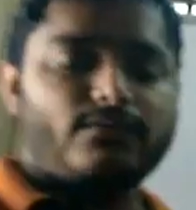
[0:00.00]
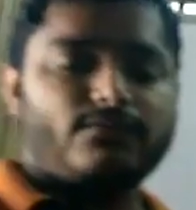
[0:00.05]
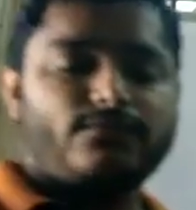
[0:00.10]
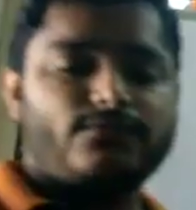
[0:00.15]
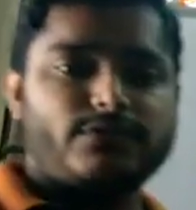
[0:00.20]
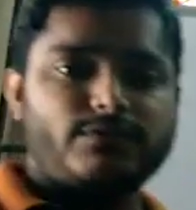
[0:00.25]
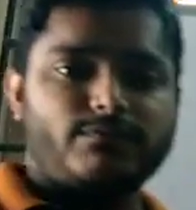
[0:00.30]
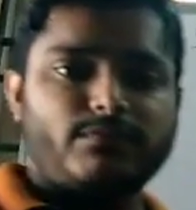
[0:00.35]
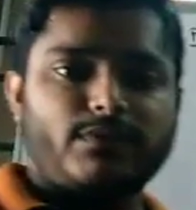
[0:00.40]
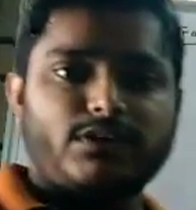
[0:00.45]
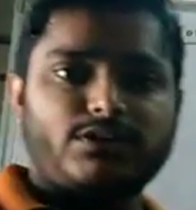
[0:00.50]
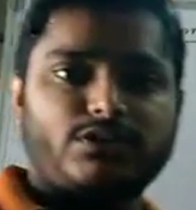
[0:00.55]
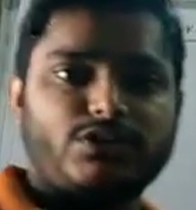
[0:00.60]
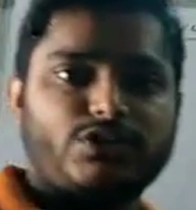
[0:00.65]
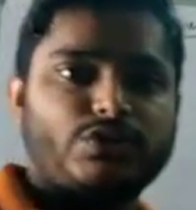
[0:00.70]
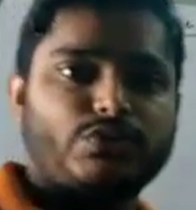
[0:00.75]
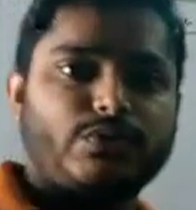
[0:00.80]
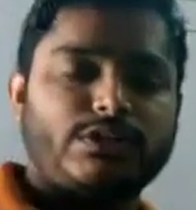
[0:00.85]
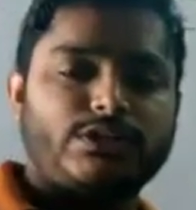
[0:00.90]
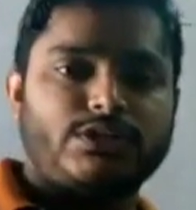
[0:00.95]
of similar
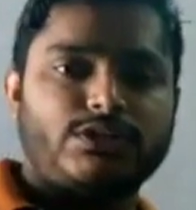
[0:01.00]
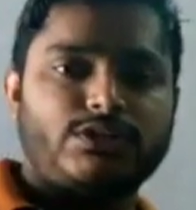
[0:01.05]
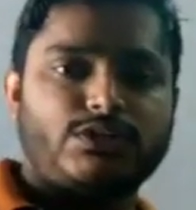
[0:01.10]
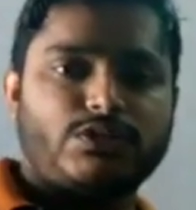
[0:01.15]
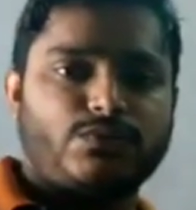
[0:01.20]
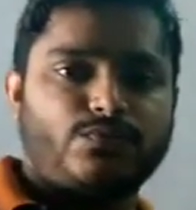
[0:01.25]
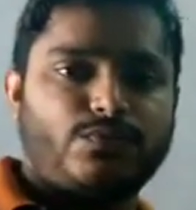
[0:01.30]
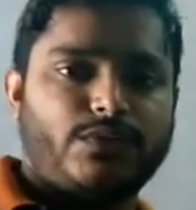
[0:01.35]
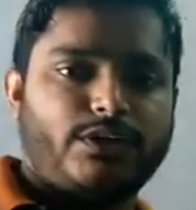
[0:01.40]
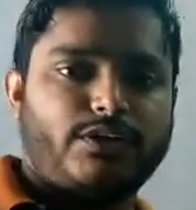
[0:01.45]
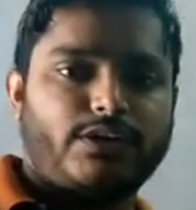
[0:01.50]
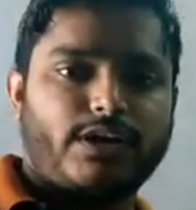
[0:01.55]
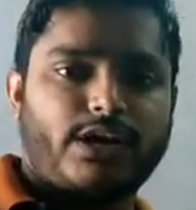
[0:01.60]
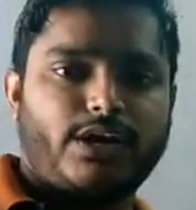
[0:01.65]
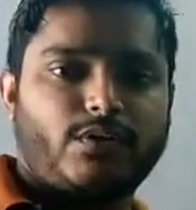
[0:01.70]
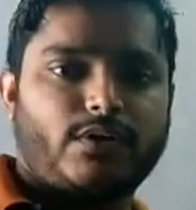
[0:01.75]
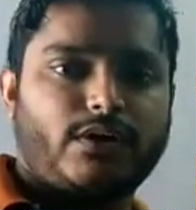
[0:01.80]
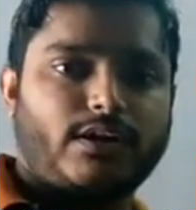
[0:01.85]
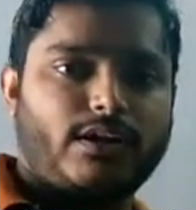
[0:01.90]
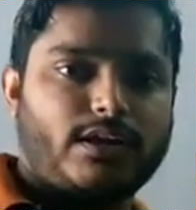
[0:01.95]
situations we try to
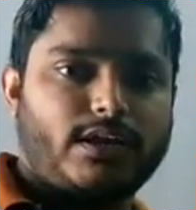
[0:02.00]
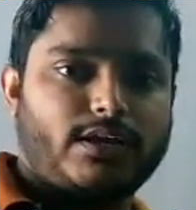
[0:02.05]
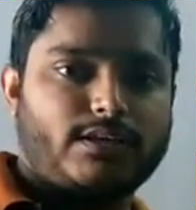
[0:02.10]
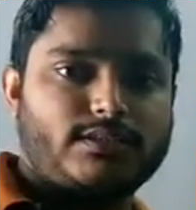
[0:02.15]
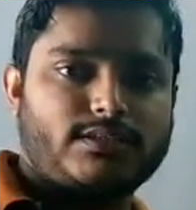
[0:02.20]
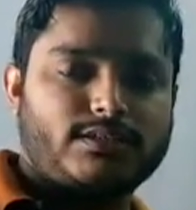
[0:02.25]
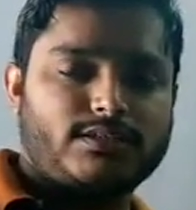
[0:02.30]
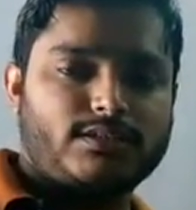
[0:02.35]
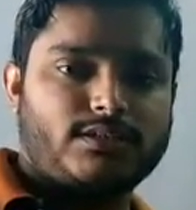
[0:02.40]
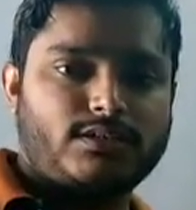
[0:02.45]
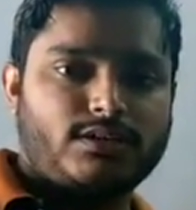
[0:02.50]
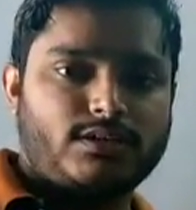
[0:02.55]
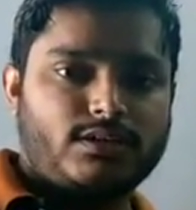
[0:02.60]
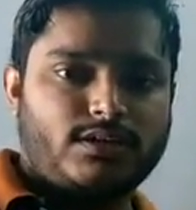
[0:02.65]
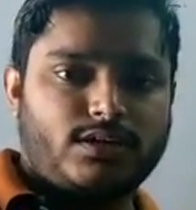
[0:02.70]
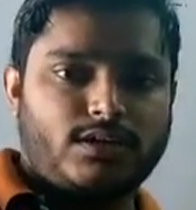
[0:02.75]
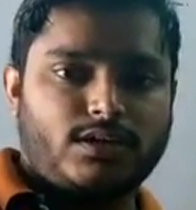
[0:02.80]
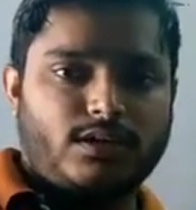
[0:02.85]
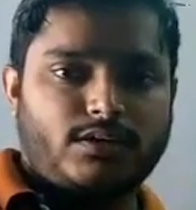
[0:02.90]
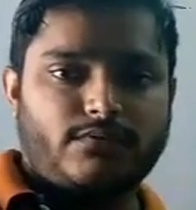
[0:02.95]
analyze
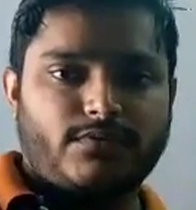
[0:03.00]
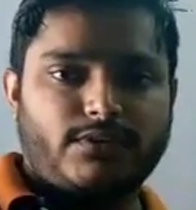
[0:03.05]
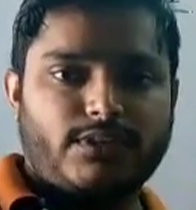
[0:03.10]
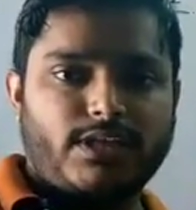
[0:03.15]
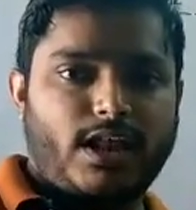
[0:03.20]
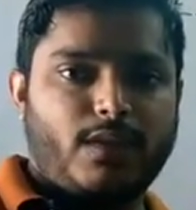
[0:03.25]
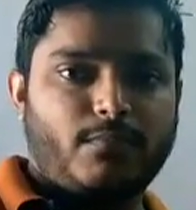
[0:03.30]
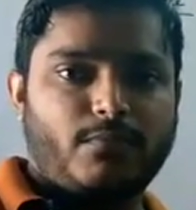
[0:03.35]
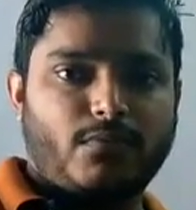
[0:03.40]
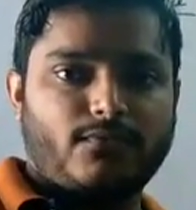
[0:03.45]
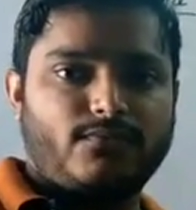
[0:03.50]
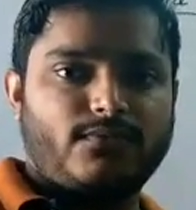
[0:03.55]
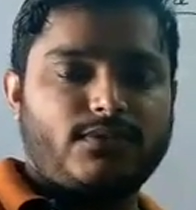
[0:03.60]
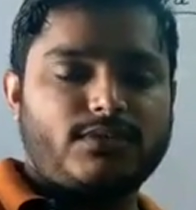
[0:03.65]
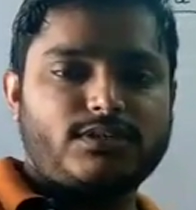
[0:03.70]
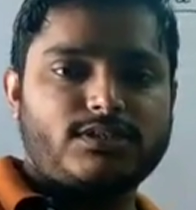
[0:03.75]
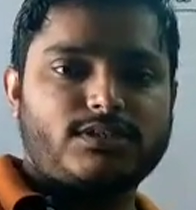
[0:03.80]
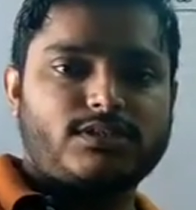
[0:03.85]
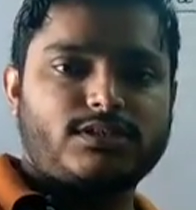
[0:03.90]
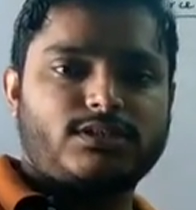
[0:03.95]
with the help of
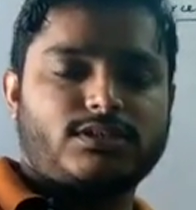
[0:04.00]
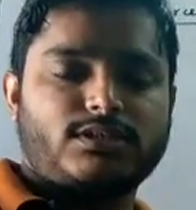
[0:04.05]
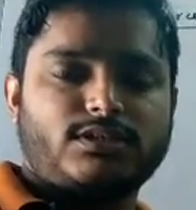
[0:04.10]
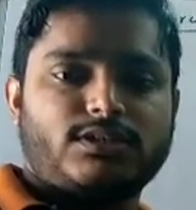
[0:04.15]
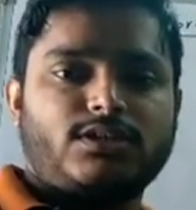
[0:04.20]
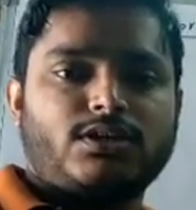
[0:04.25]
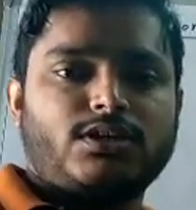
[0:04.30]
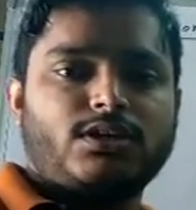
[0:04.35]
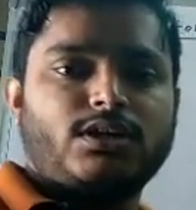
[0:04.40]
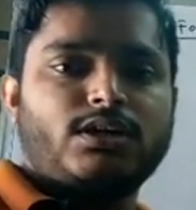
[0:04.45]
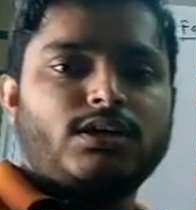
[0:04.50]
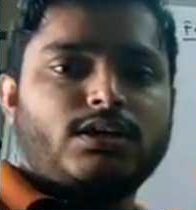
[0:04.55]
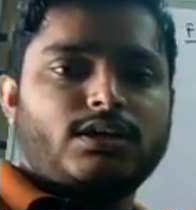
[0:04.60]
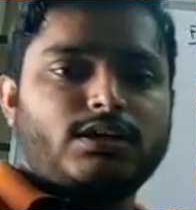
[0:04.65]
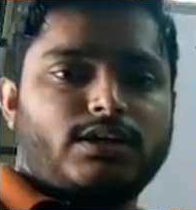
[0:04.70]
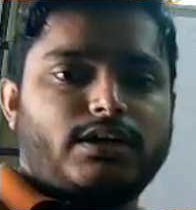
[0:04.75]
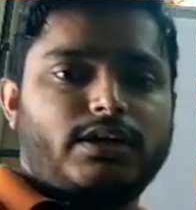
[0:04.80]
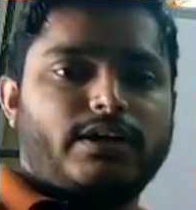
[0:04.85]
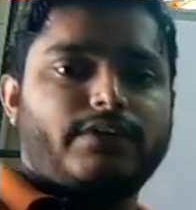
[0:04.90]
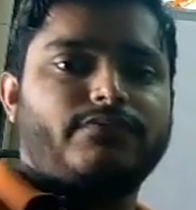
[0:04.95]
these
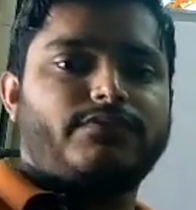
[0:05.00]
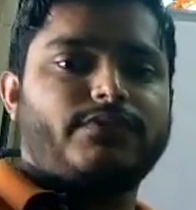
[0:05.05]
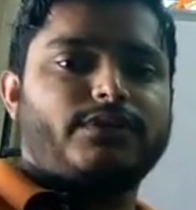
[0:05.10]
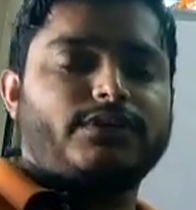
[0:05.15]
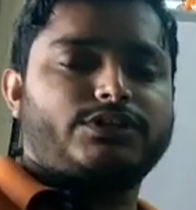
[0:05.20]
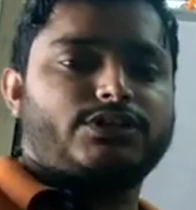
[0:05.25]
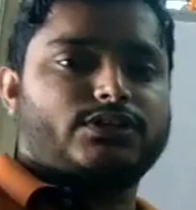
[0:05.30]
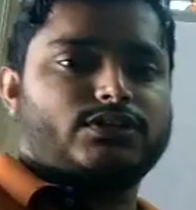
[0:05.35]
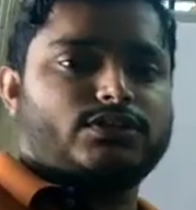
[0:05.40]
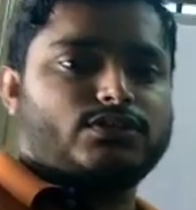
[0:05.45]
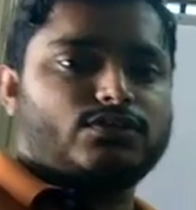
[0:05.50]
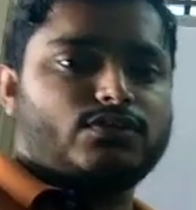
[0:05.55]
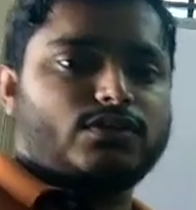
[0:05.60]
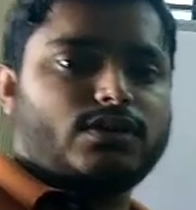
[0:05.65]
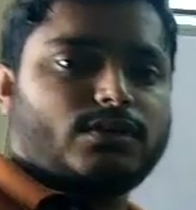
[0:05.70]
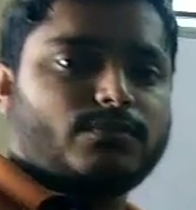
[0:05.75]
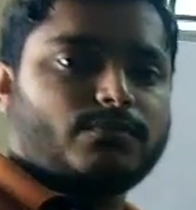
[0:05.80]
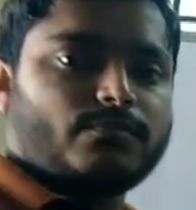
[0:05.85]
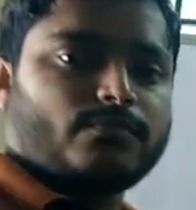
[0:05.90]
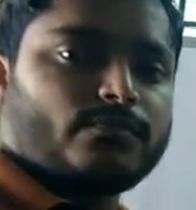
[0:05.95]
definitions.
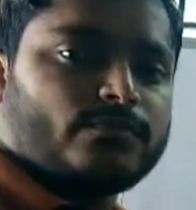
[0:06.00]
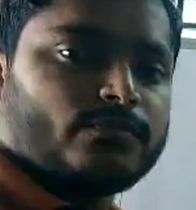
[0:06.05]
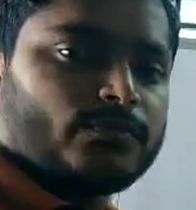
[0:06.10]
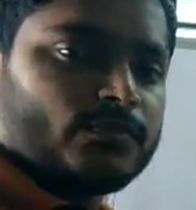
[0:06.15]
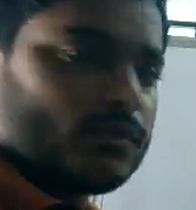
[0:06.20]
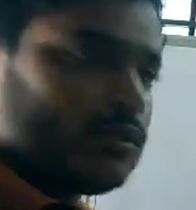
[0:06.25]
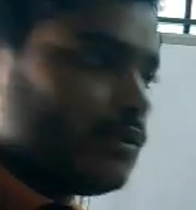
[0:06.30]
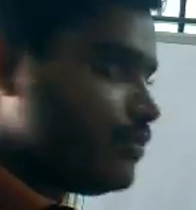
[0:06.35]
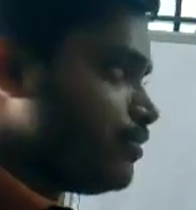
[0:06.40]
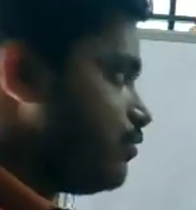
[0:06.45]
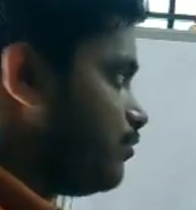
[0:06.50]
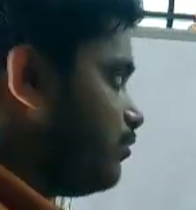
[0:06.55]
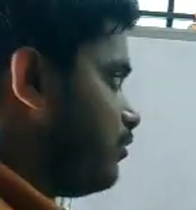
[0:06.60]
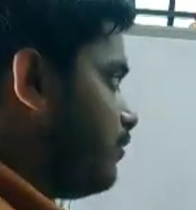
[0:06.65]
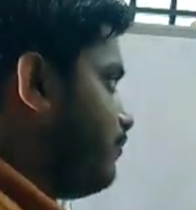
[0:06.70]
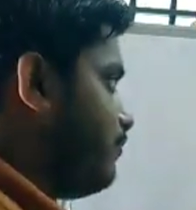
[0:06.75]
Okay, so the